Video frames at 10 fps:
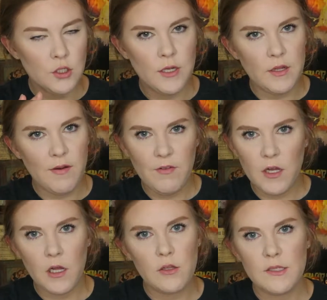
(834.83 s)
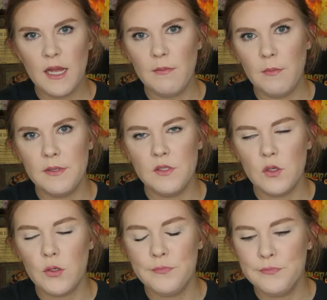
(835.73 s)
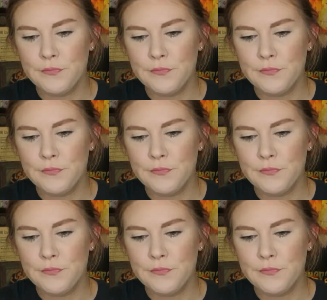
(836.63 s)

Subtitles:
I tried the Revlon Color Stay eyebrow pencil.